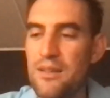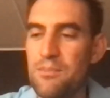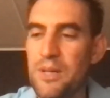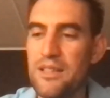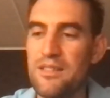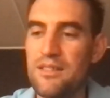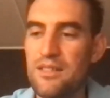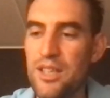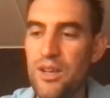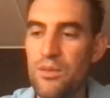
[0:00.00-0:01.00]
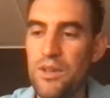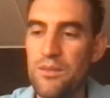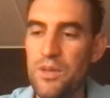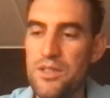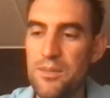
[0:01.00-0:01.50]
but
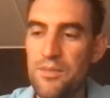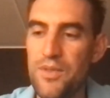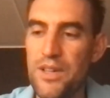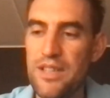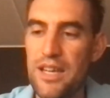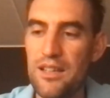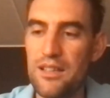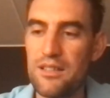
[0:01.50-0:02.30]
with some fintech